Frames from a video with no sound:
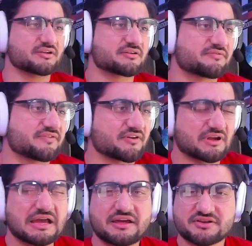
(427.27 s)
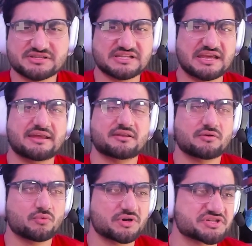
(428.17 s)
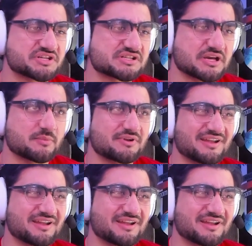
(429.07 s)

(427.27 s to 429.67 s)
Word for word: interfering. I understand where she's coming.